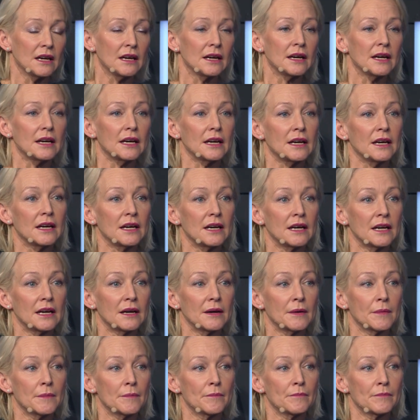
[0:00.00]

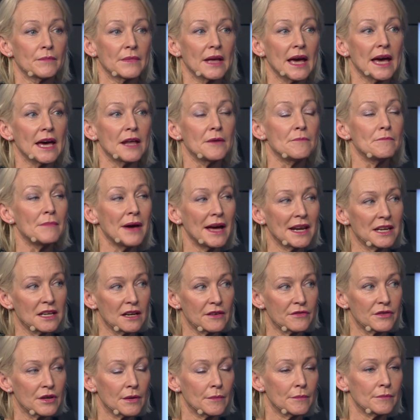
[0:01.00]
and many of
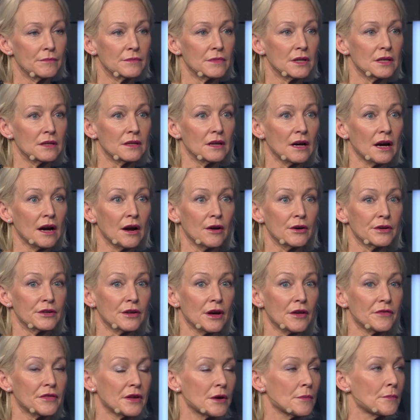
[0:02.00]
them are
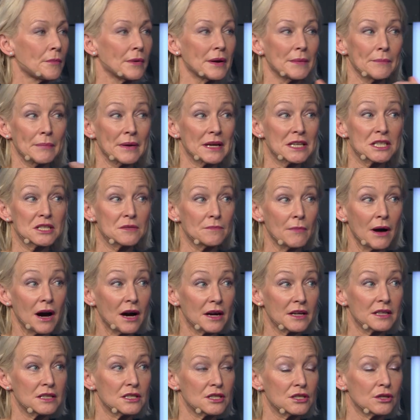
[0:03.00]
not their biggest
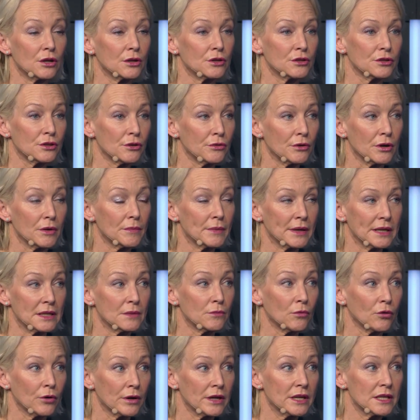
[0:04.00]
market is not Europe
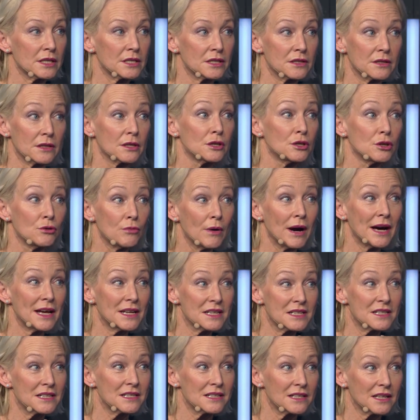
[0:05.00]
anymore. It's the
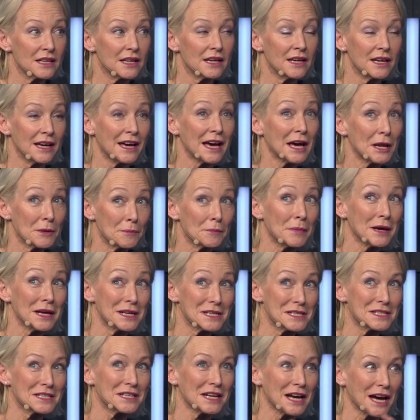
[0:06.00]
US at
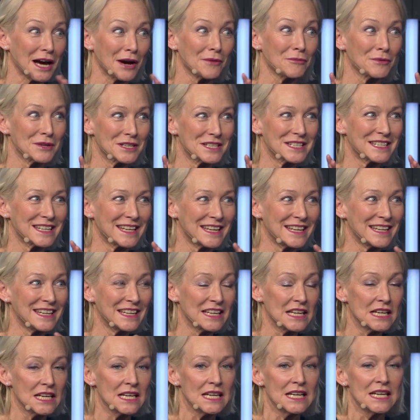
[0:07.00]
best, I would say.
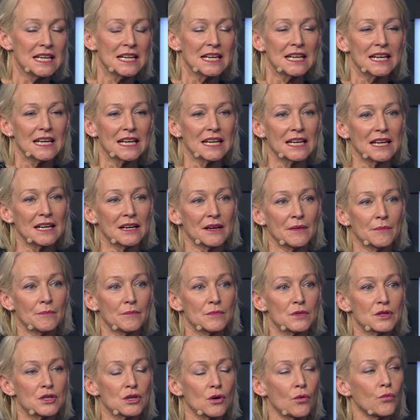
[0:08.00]

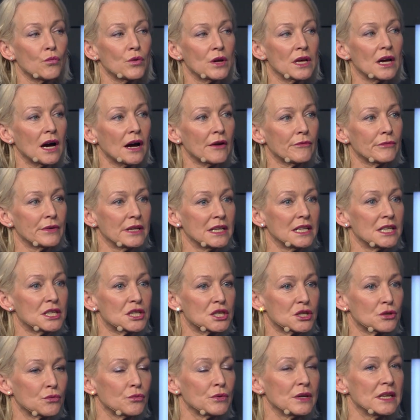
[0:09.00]
So we are really
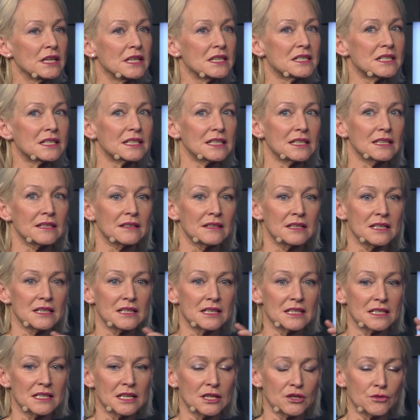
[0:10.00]
squeezed in this
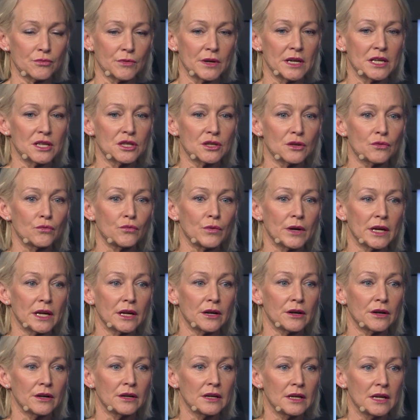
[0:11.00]
situation
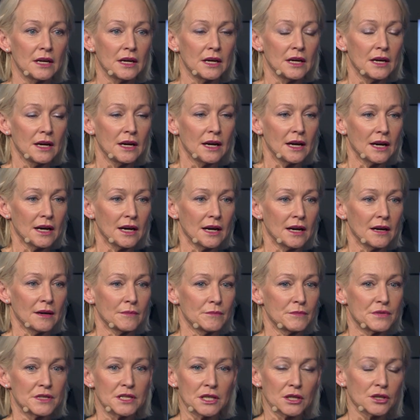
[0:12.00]
where
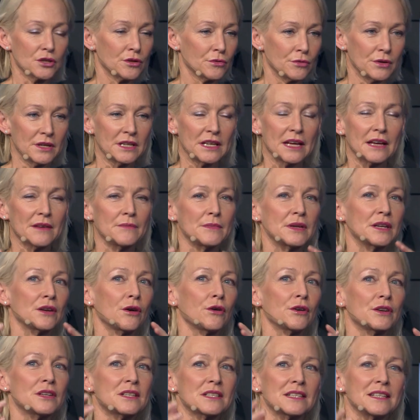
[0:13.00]
security. I mean,
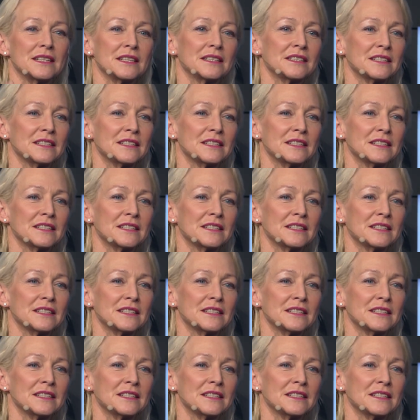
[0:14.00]
honestly,